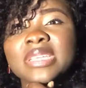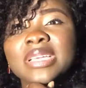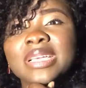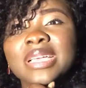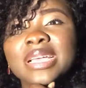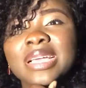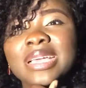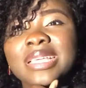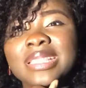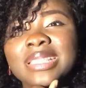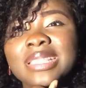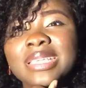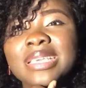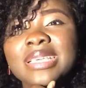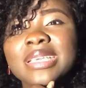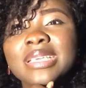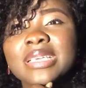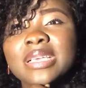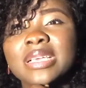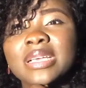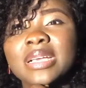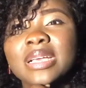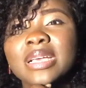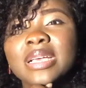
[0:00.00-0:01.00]
I think
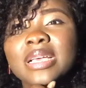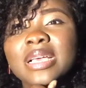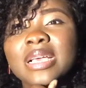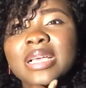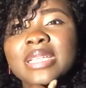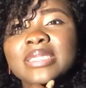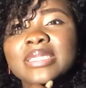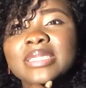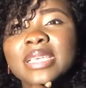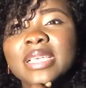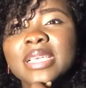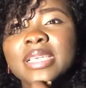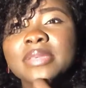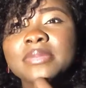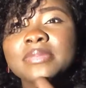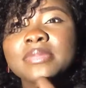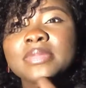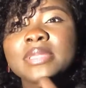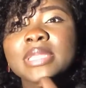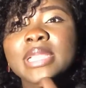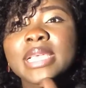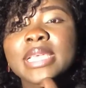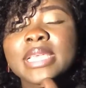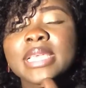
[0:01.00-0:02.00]
uh, at
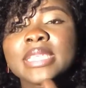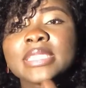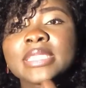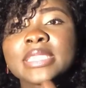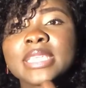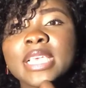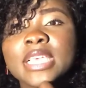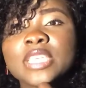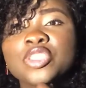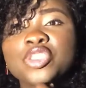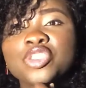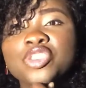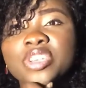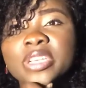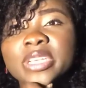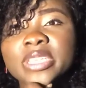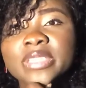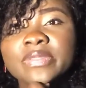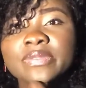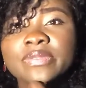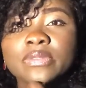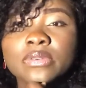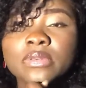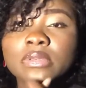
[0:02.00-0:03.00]
times, like, it gets
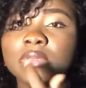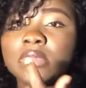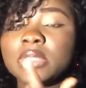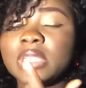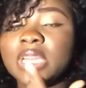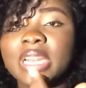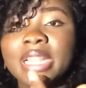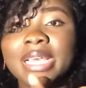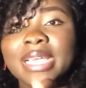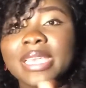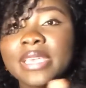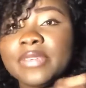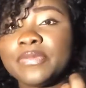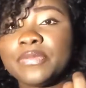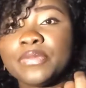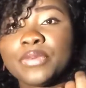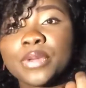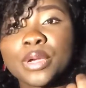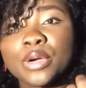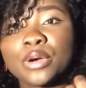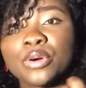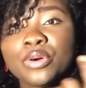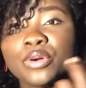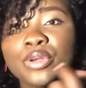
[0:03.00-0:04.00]
stressful. Life, we
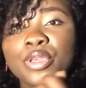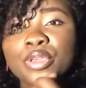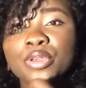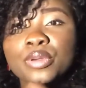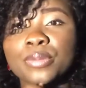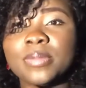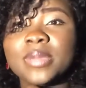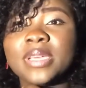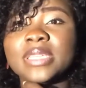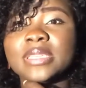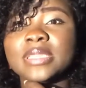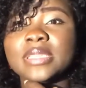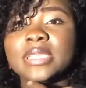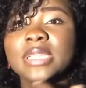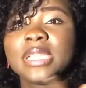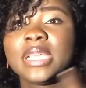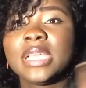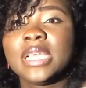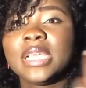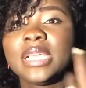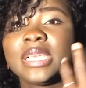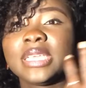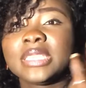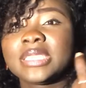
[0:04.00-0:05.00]
are all human.
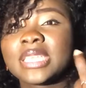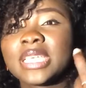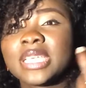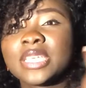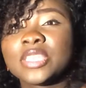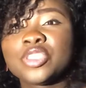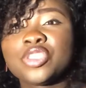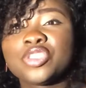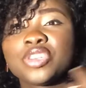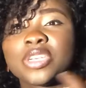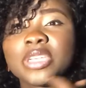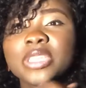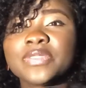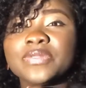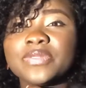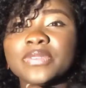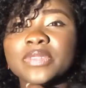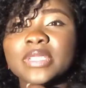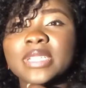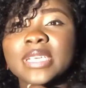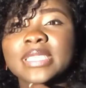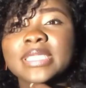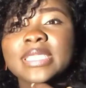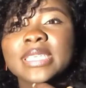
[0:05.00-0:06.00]
It gets stressful
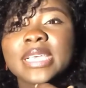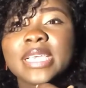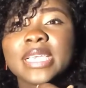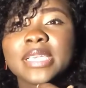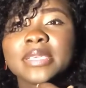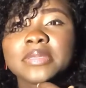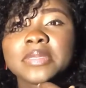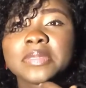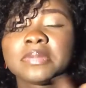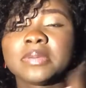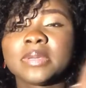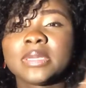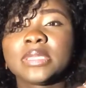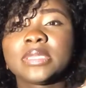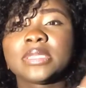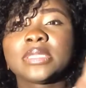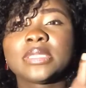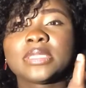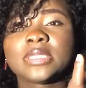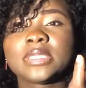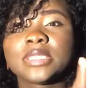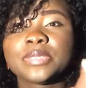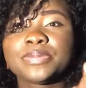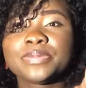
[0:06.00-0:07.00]
at times, but
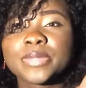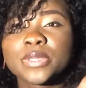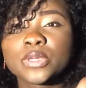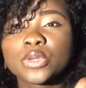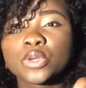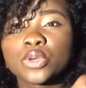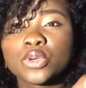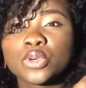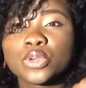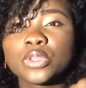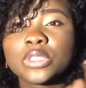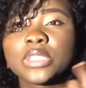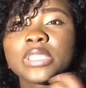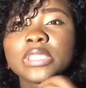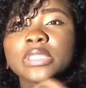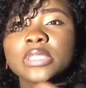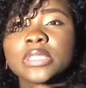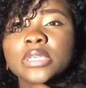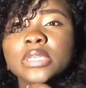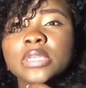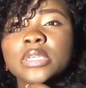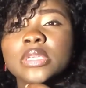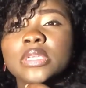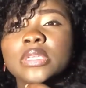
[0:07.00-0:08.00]
it's been good.
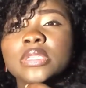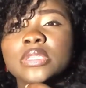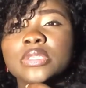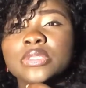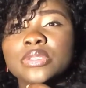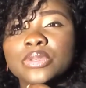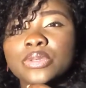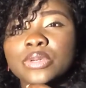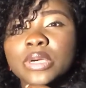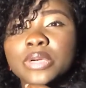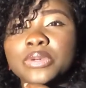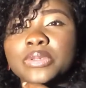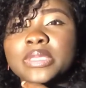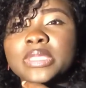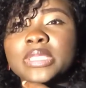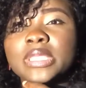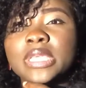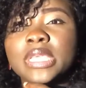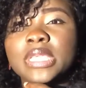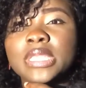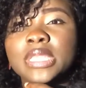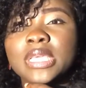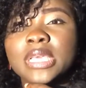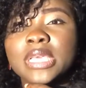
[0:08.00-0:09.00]
So I would say
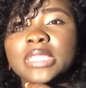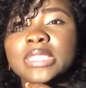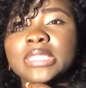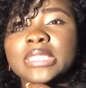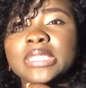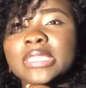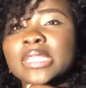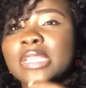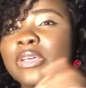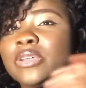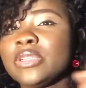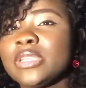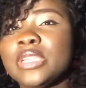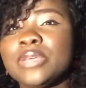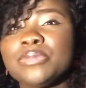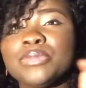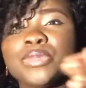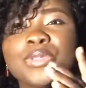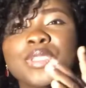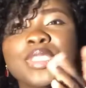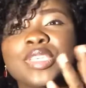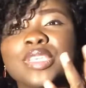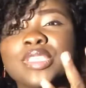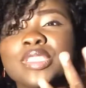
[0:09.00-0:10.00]
that. Now, let
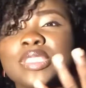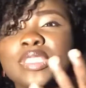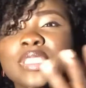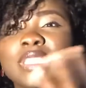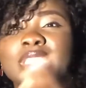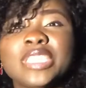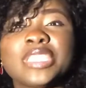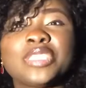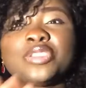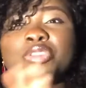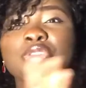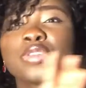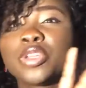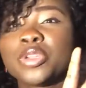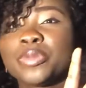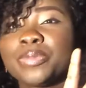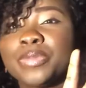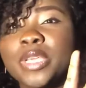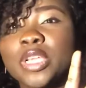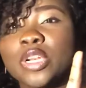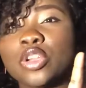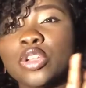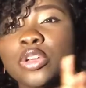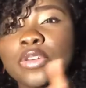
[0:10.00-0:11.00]
me just, this is not going to
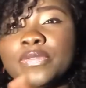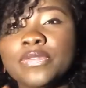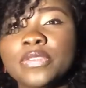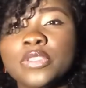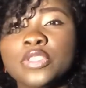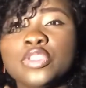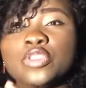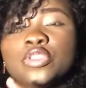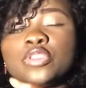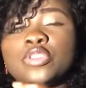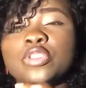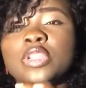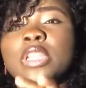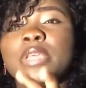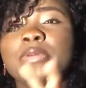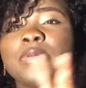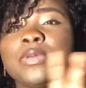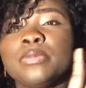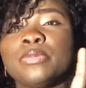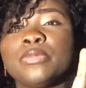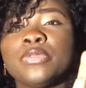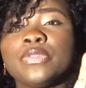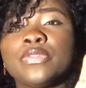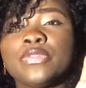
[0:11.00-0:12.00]
be a long video, so let me
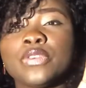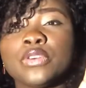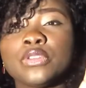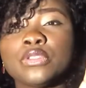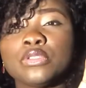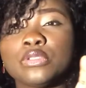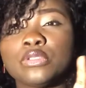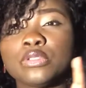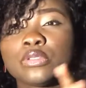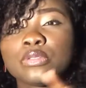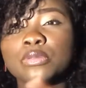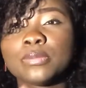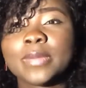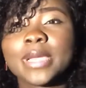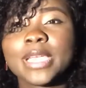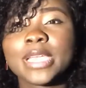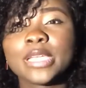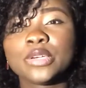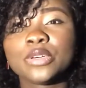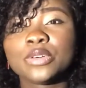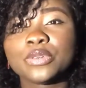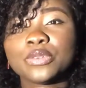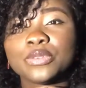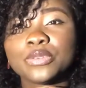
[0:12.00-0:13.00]
move on to my
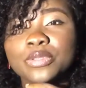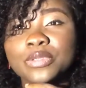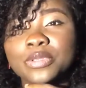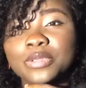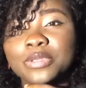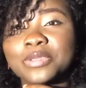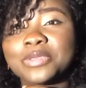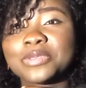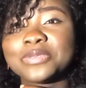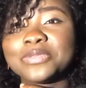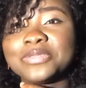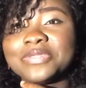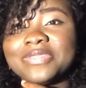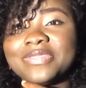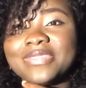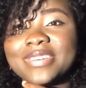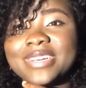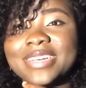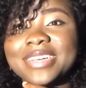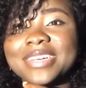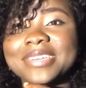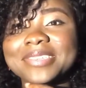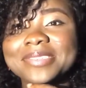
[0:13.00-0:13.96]
goals so far.